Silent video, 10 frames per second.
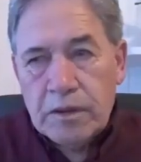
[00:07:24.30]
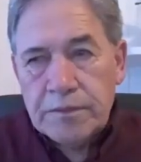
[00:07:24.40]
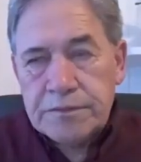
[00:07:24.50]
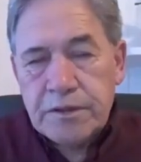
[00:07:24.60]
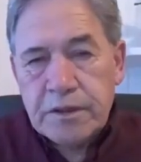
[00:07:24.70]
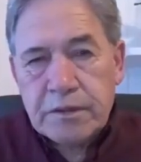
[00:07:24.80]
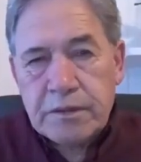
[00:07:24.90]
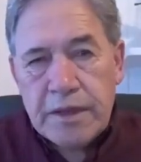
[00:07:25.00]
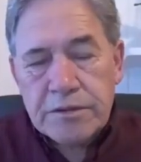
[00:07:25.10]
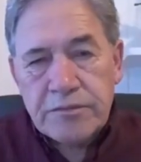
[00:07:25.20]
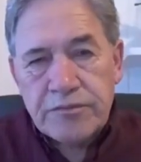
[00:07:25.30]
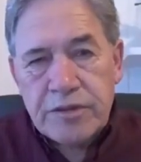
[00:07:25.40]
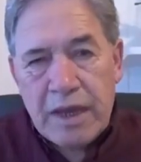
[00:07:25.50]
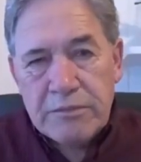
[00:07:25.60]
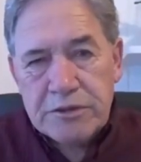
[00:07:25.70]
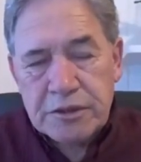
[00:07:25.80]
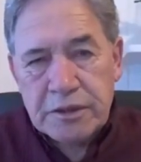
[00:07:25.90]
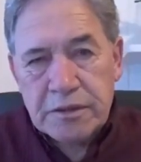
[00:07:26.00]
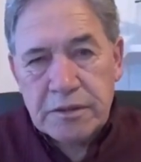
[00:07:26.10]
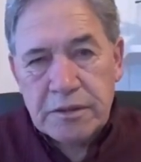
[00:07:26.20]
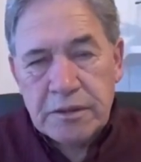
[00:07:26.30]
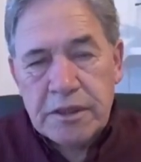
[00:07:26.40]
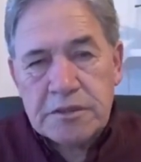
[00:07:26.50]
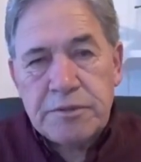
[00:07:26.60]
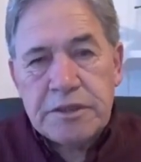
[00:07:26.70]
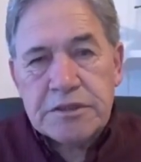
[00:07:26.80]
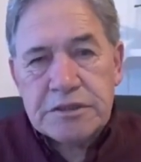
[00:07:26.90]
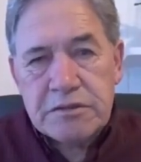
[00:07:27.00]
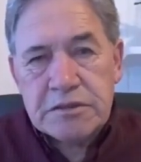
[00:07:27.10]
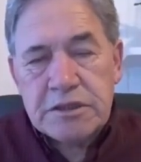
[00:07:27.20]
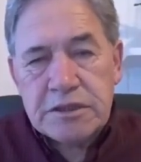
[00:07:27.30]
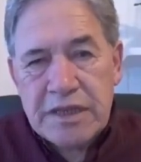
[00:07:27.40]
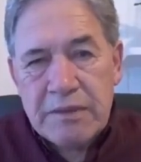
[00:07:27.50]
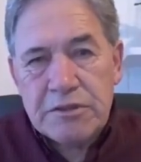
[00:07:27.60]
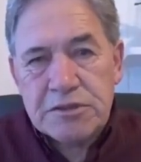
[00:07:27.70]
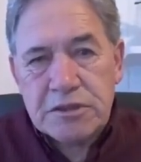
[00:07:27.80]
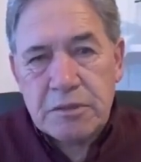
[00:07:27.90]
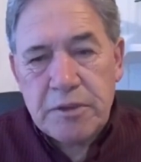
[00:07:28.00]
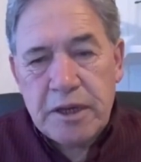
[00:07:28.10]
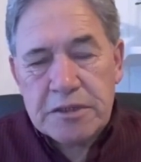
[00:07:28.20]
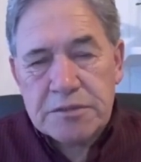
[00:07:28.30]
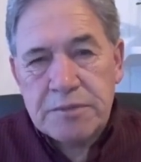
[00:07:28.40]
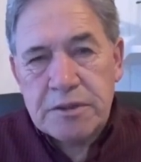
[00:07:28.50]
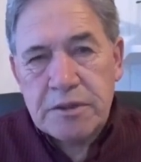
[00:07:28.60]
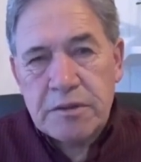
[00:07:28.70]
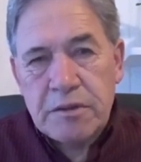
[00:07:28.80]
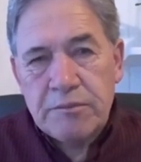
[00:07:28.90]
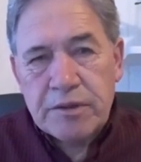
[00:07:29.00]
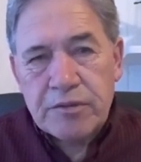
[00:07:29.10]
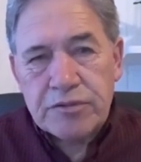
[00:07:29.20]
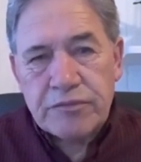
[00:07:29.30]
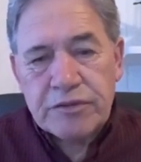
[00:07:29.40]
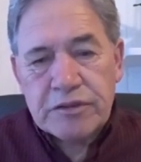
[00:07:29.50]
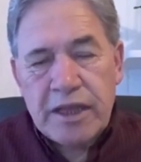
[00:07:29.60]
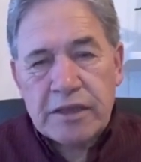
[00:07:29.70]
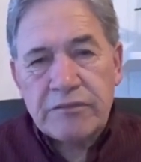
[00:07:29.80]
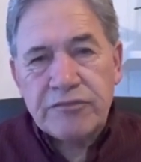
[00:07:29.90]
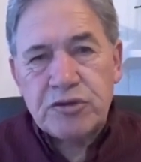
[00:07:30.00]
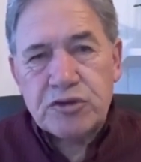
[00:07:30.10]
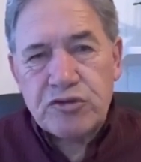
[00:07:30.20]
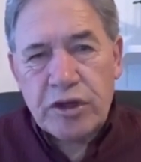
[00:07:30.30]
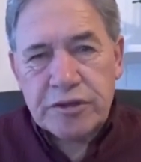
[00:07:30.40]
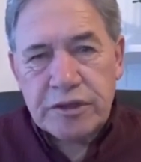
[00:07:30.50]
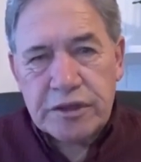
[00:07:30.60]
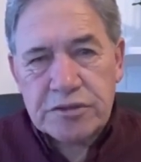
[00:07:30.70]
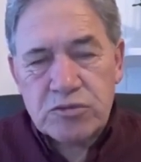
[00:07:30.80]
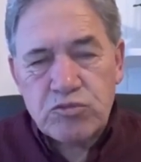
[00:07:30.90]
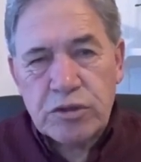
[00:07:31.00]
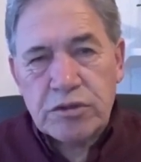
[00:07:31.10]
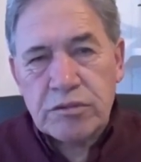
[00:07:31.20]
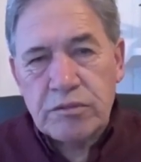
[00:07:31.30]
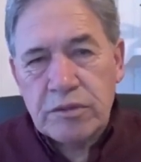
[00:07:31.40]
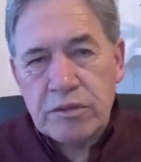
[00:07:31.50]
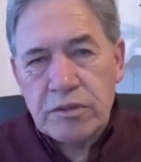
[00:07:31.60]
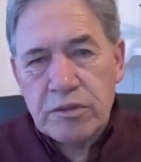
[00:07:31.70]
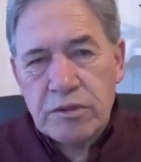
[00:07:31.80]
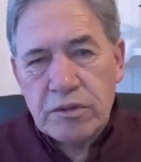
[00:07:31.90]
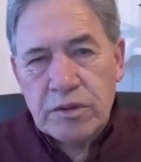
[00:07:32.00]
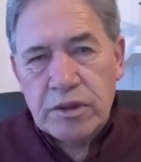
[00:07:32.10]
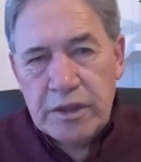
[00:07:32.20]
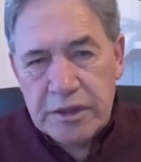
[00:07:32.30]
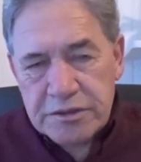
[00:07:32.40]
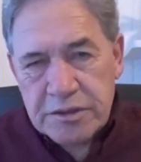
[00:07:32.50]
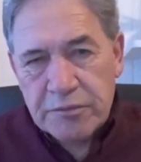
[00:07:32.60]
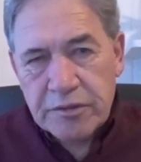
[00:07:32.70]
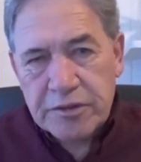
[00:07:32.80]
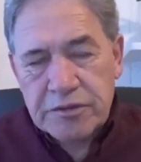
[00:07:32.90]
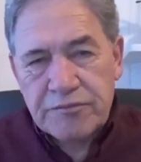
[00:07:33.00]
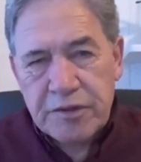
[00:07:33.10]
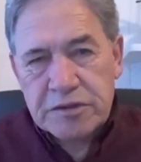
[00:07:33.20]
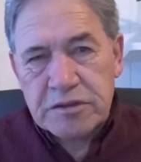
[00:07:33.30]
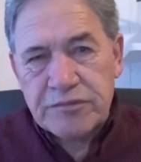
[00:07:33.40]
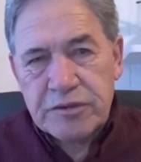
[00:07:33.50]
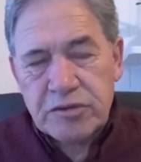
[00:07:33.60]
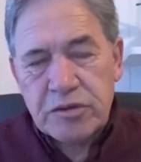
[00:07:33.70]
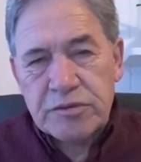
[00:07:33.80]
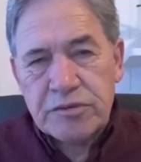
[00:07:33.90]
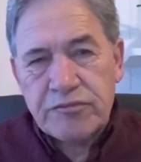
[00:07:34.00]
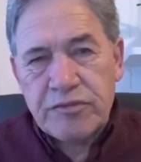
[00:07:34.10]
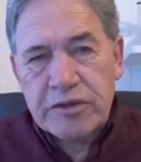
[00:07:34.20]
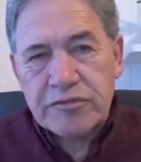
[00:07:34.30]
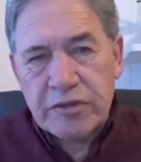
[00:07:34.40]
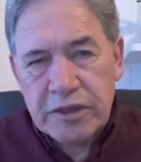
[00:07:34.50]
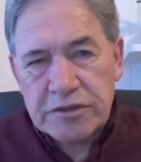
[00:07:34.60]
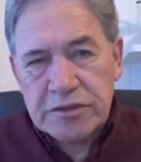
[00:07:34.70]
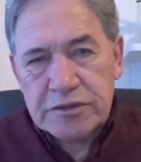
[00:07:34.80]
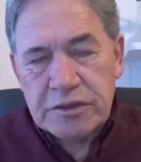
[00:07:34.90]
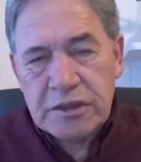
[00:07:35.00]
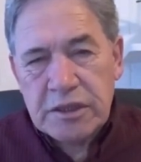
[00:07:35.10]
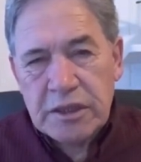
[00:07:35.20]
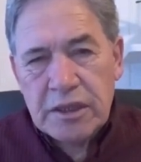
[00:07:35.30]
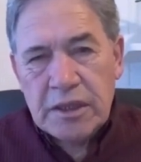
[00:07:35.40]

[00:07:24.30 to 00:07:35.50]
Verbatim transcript: Well, it's not a case of damaging it. It has been seriously damaged in the past because of this lack of neutrality as to what is something that's offensive in terms of race relations.